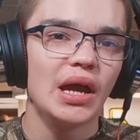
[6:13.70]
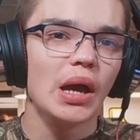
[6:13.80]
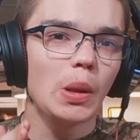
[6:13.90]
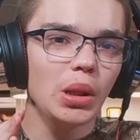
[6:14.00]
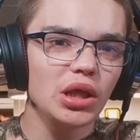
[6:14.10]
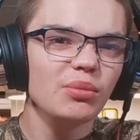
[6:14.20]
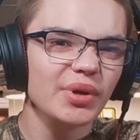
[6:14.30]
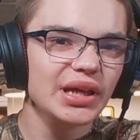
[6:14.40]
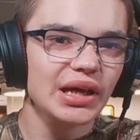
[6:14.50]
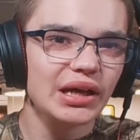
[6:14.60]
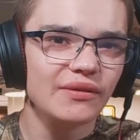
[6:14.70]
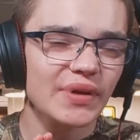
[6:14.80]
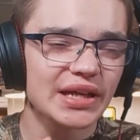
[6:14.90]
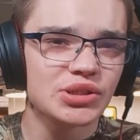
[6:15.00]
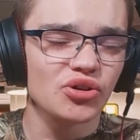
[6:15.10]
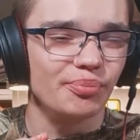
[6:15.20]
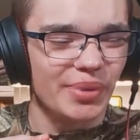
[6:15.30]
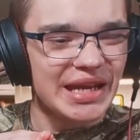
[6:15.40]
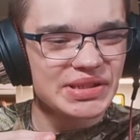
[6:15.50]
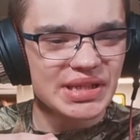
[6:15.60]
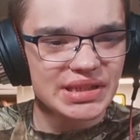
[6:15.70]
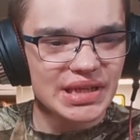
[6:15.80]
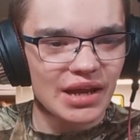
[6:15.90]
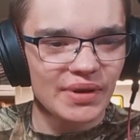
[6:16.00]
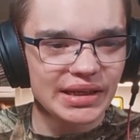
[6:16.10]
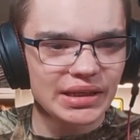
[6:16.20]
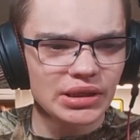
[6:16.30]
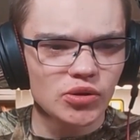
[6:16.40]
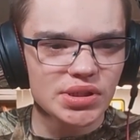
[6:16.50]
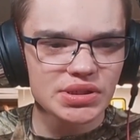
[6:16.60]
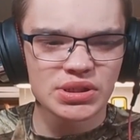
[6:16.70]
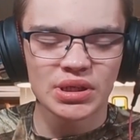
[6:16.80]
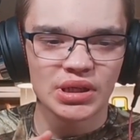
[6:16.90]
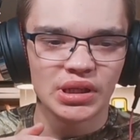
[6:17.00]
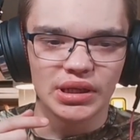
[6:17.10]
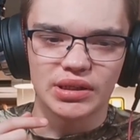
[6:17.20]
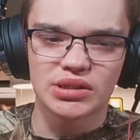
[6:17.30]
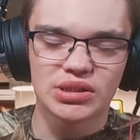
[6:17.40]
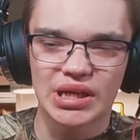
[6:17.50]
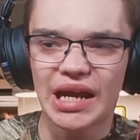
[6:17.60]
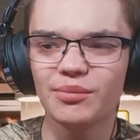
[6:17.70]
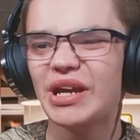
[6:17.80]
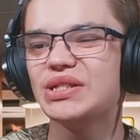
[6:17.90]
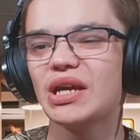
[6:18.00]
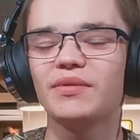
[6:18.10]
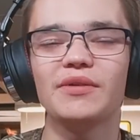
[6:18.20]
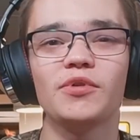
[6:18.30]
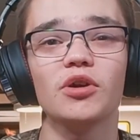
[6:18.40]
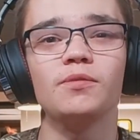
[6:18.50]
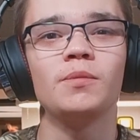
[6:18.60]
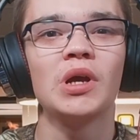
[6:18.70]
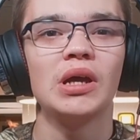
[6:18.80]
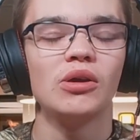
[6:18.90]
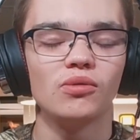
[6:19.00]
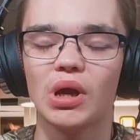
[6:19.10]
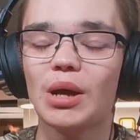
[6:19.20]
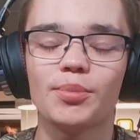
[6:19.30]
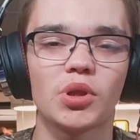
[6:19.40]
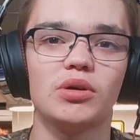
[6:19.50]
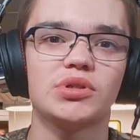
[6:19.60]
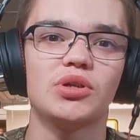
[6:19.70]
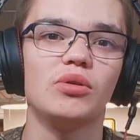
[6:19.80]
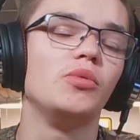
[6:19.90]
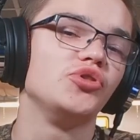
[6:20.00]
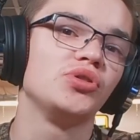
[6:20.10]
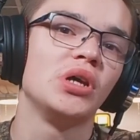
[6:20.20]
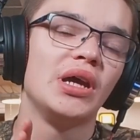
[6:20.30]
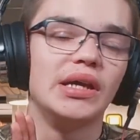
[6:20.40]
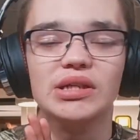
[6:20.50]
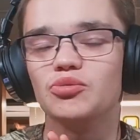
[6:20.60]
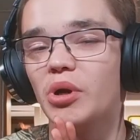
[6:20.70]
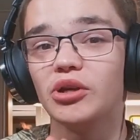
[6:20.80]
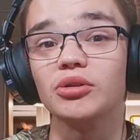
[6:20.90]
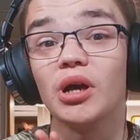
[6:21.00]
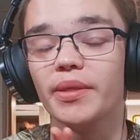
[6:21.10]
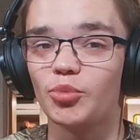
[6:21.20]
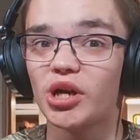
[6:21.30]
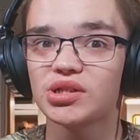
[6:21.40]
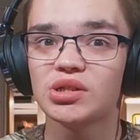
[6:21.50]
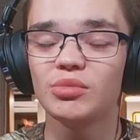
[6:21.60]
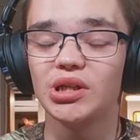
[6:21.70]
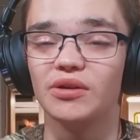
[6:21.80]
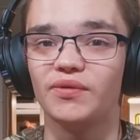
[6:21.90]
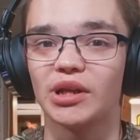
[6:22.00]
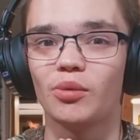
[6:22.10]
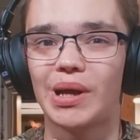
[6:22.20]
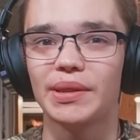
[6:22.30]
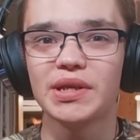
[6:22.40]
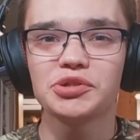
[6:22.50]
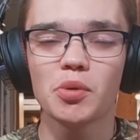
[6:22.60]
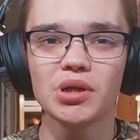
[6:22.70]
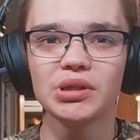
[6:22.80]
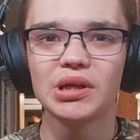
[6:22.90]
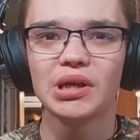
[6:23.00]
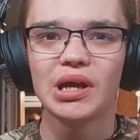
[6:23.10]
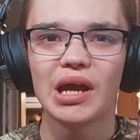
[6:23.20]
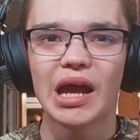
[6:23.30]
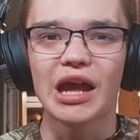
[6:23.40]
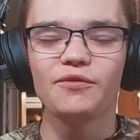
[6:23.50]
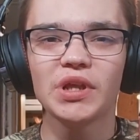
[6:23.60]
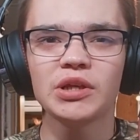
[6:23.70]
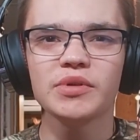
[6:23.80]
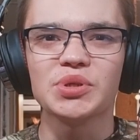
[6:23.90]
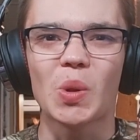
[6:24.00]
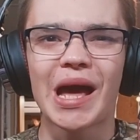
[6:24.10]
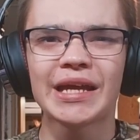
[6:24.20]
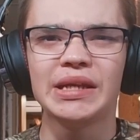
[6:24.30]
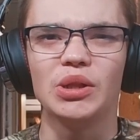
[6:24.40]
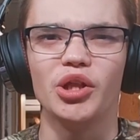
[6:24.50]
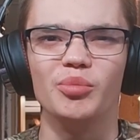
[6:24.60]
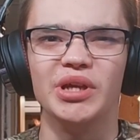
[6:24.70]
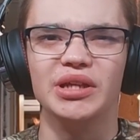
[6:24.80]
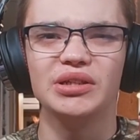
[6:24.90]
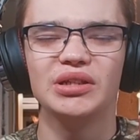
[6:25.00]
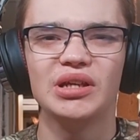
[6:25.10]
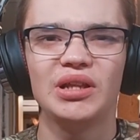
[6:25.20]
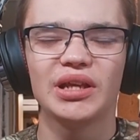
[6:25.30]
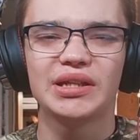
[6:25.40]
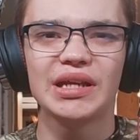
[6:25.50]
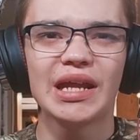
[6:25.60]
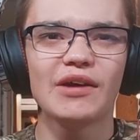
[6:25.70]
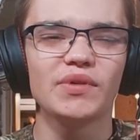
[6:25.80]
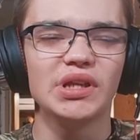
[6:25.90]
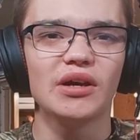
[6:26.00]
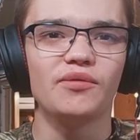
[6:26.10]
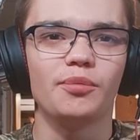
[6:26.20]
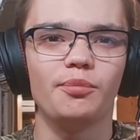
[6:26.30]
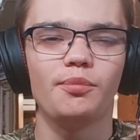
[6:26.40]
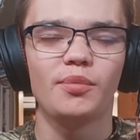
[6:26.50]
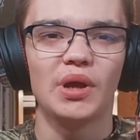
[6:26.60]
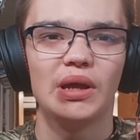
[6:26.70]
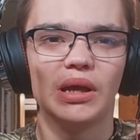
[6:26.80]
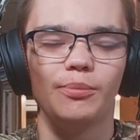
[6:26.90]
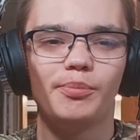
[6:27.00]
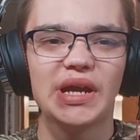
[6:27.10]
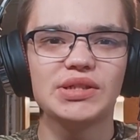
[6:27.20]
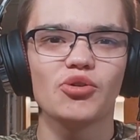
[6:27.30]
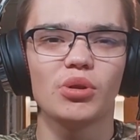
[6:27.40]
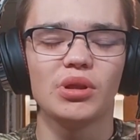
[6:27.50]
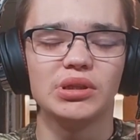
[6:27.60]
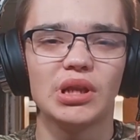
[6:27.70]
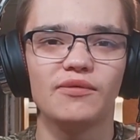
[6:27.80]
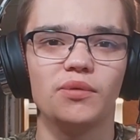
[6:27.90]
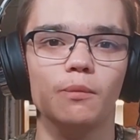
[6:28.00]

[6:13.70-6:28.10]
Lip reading: a little bit of extra bass inside, I did notice. Like, it's kind of bass heavy if you're up close to it, which is what you'd call the proximity effect. While this one, I feel like was lacking a little bit. Like, it didn't have enough bass or enough